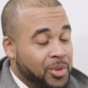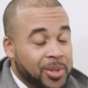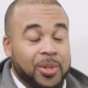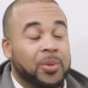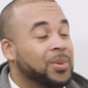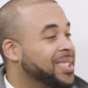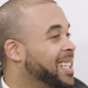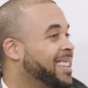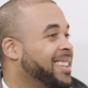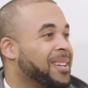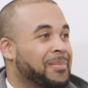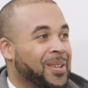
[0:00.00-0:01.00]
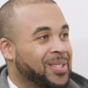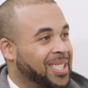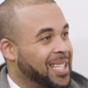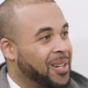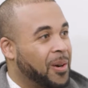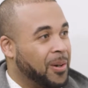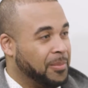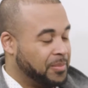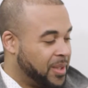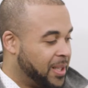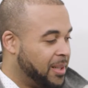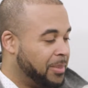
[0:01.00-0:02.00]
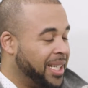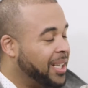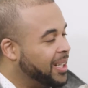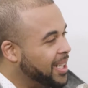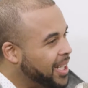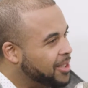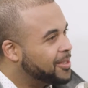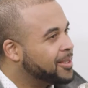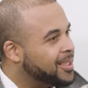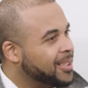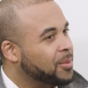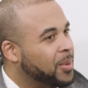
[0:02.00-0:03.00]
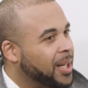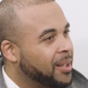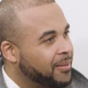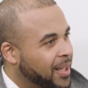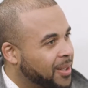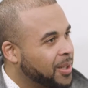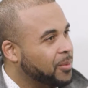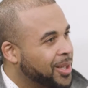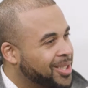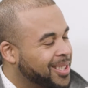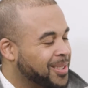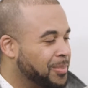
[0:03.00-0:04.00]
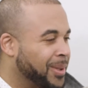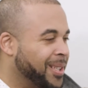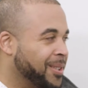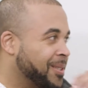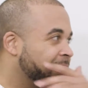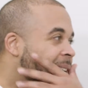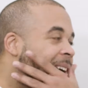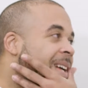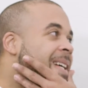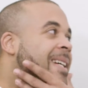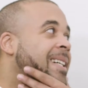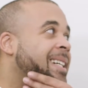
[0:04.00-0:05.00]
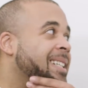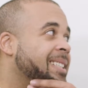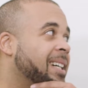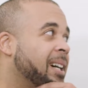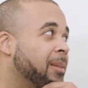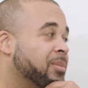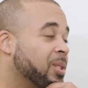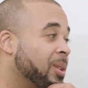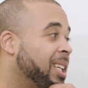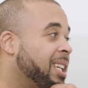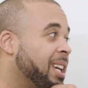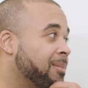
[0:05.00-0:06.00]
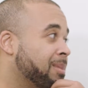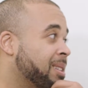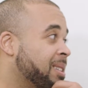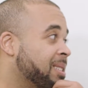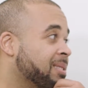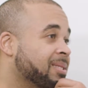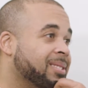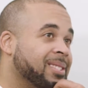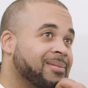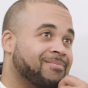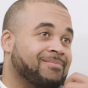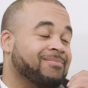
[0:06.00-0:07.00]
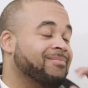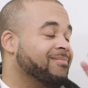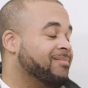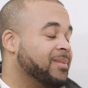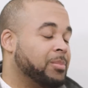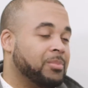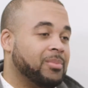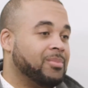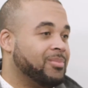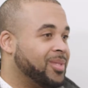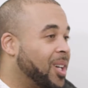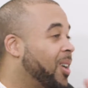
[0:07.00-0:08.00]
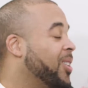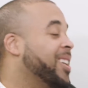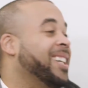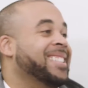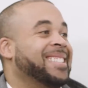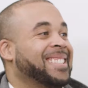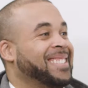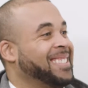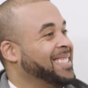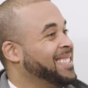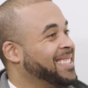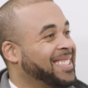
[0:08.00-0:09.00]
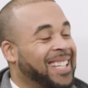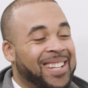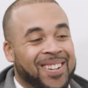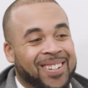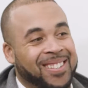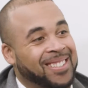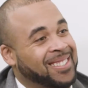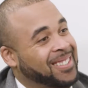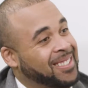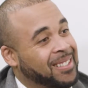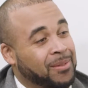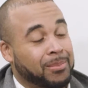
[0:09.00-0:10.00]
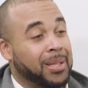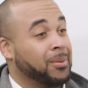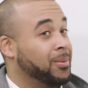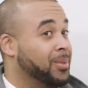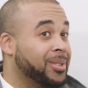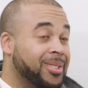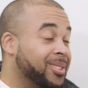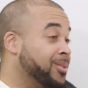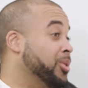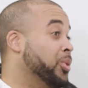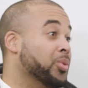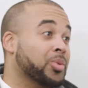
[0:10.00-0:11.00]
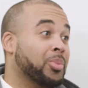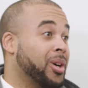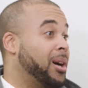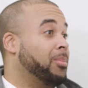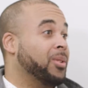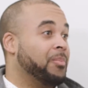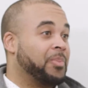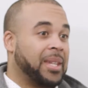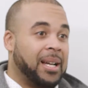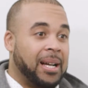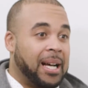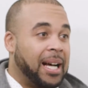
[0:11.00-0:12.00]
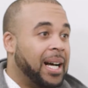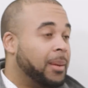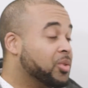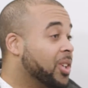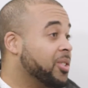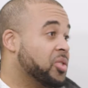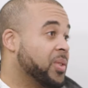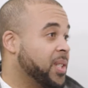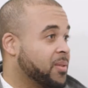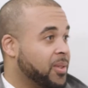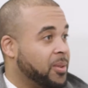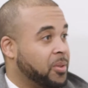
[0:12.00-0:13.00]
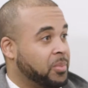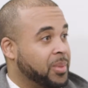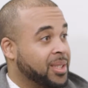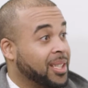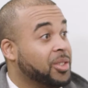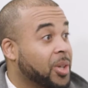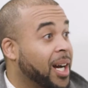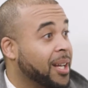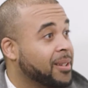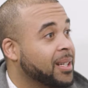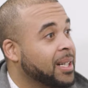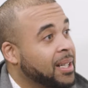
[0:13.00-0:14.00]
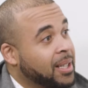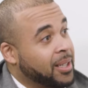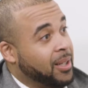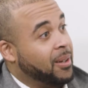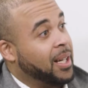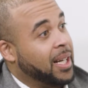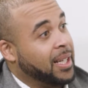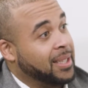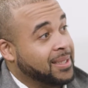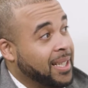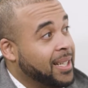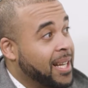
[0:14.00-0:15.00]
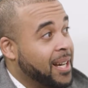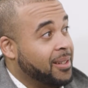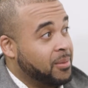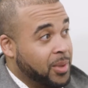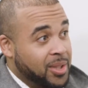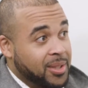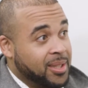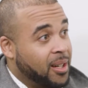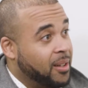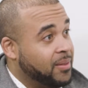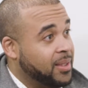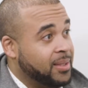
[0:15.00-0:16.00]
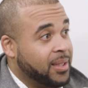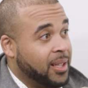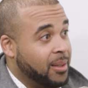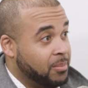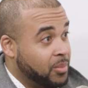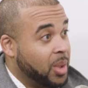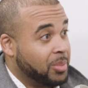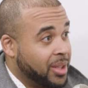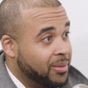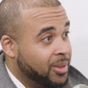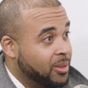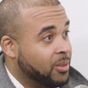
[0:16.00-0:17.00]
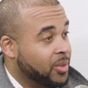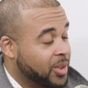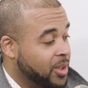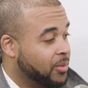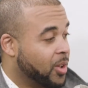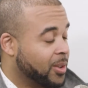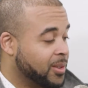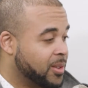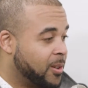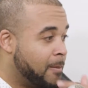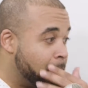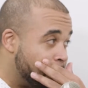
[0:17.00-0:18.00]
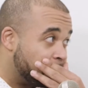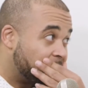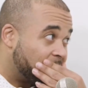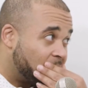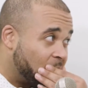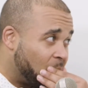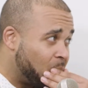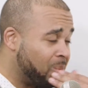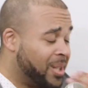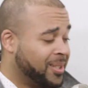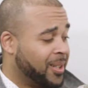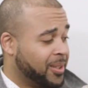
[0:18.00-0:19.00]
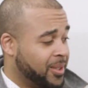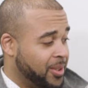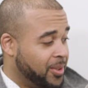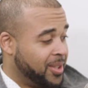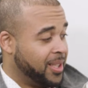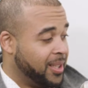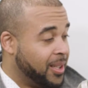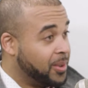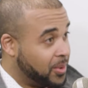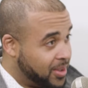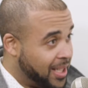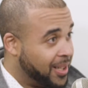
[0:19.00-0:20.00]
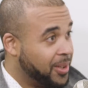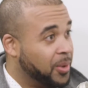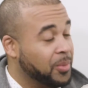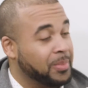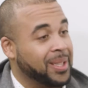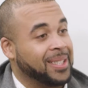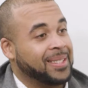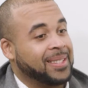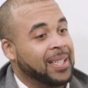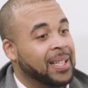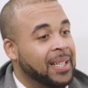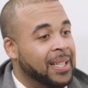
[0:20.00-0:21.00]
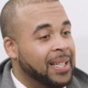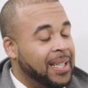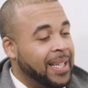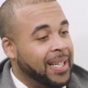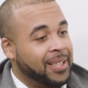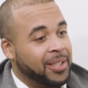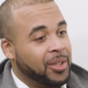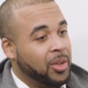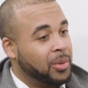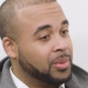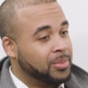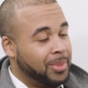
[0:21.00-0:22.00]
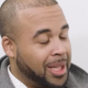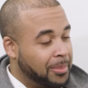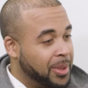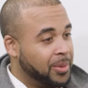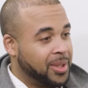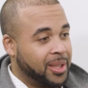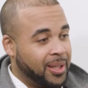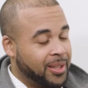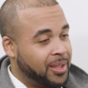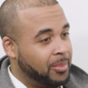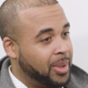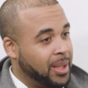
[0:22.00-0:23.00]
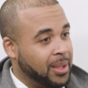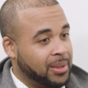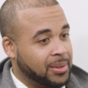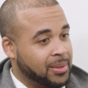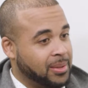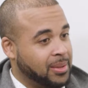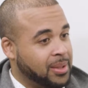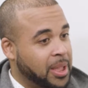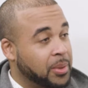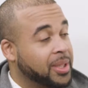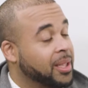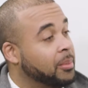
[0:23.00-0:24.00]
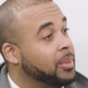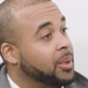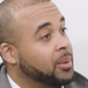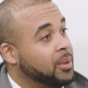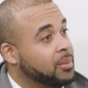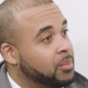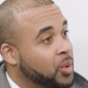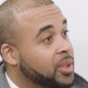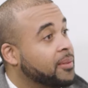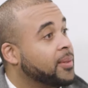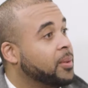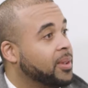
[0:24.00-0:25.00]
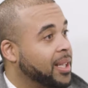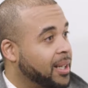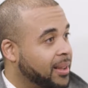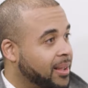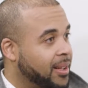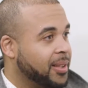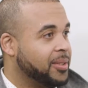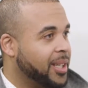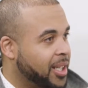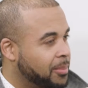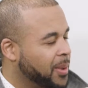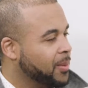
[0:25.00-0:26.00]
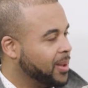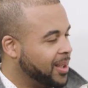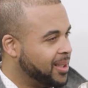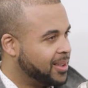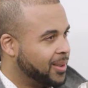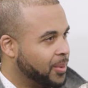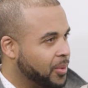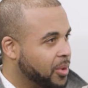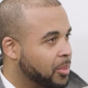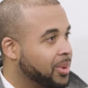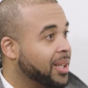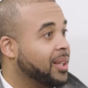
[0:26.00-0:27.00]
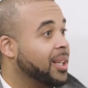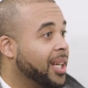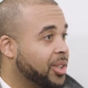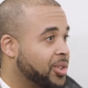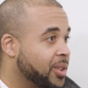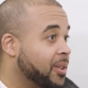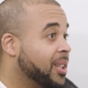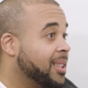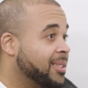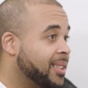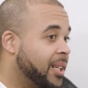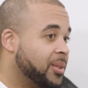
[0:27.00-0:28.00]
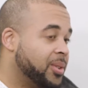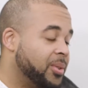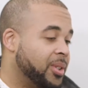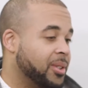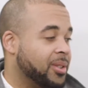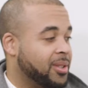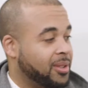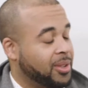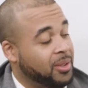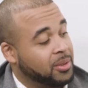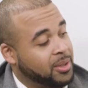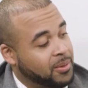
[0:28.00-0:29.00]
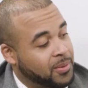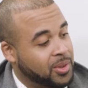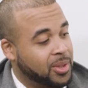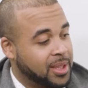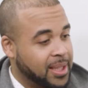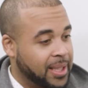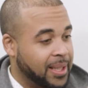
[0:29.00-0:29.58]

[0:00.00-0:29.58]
Petrino was not that person at all. All right. But he had an interesting way of how he reached his players. And so he came in, dog cussing, saying all this stuff. I'm like, what's this dude's problem? I'm trying to transfer to Ole Miss. I tried. I sat down, went to his office, said, I'm leaving the University of Arkansas. I talked to Houston Nutt, who's now at Ole Miss. And, Bobby was talking about it was going to be more difficult than I thought because you had to be released in order to play the next year. And that set out 2 years. And Houston was just